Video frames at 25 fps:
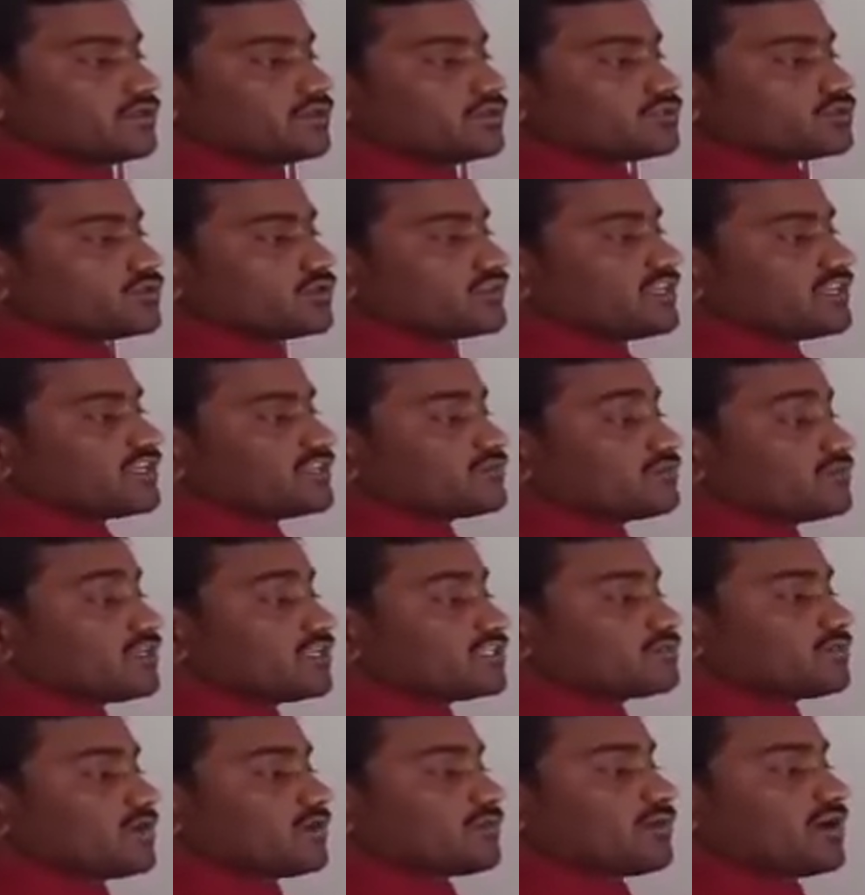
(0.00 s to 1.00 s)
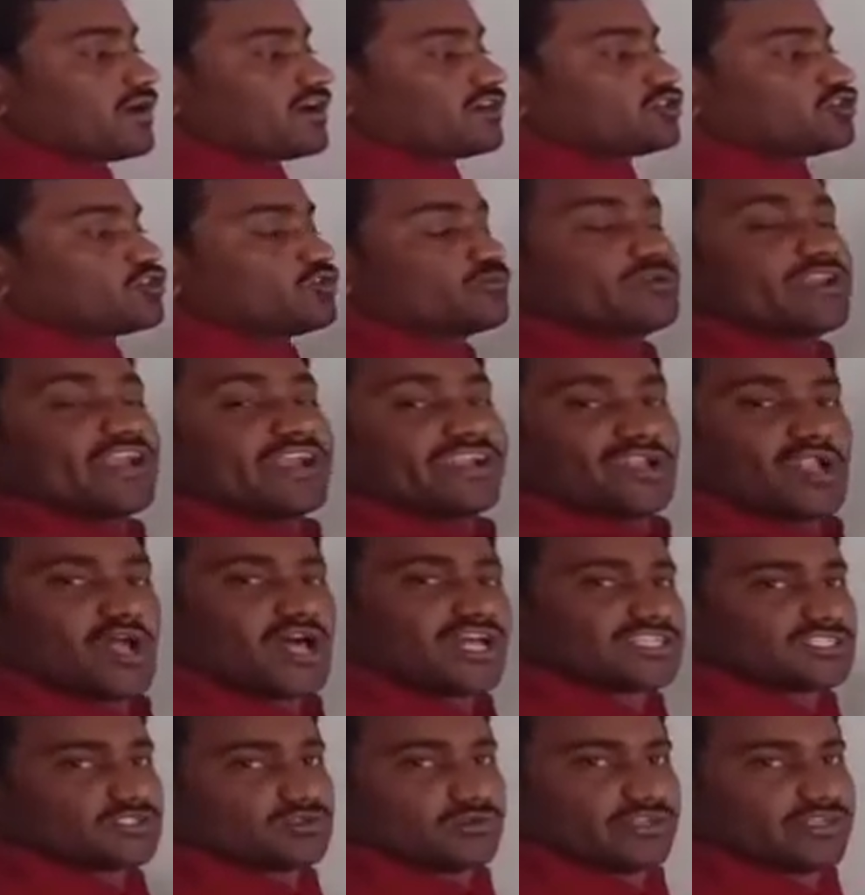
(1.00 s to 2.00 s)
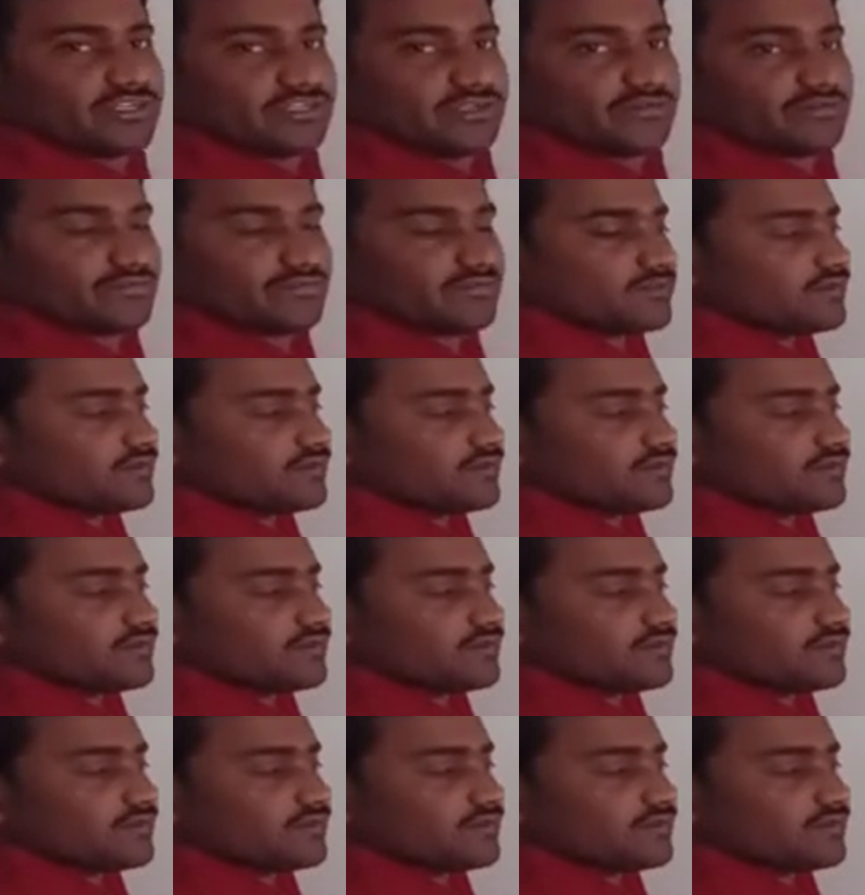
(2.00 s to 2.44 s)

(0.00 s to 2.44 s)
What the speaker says: So the decimal point should be at last only.